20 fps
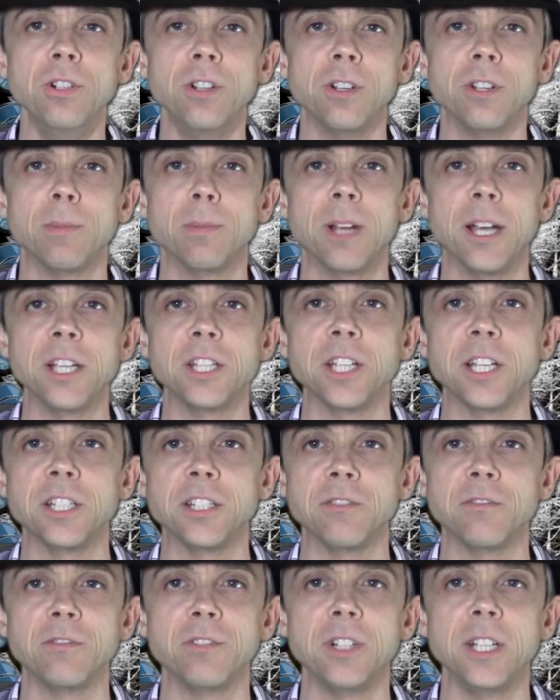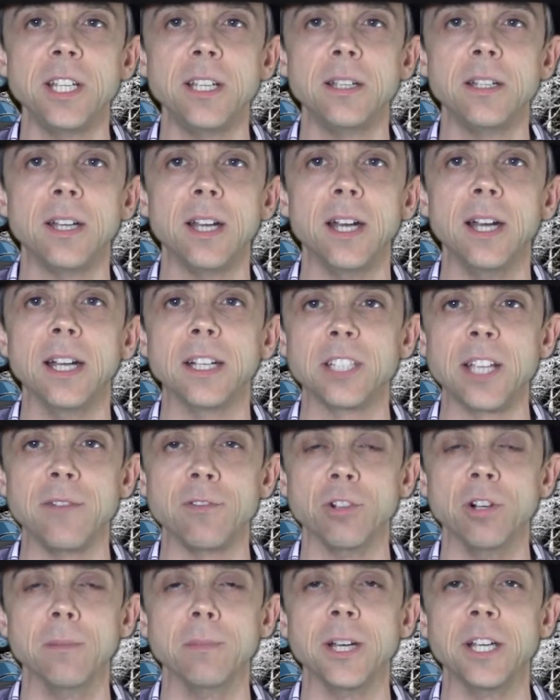on the PlayStation 3, because I
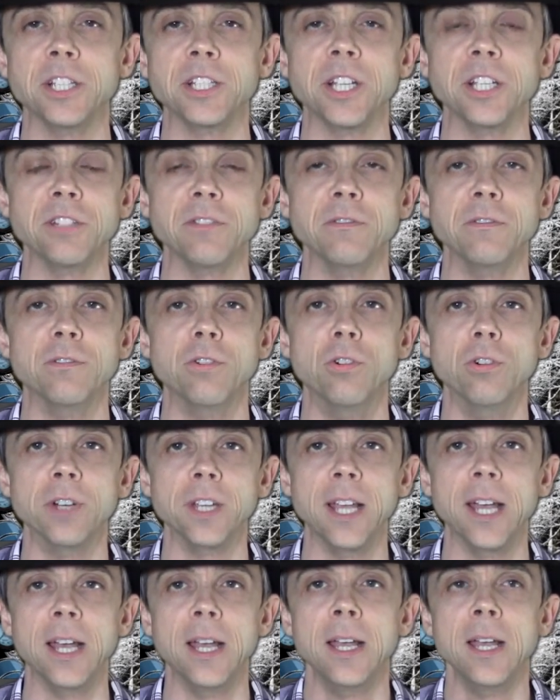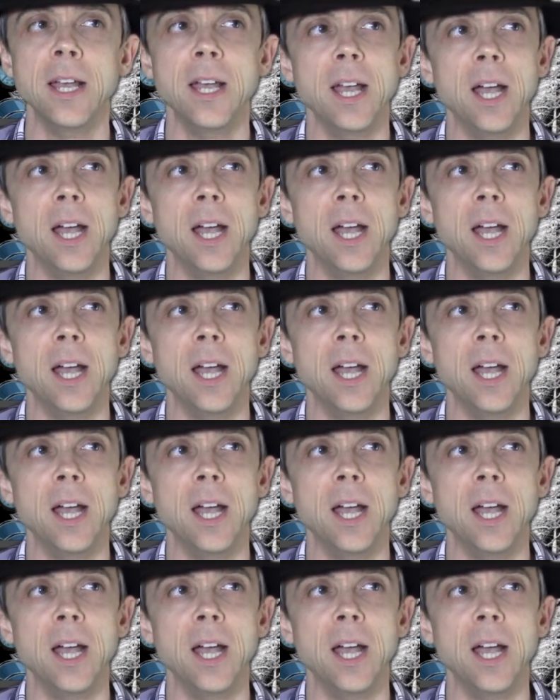haven't got PlayStation 4 yet.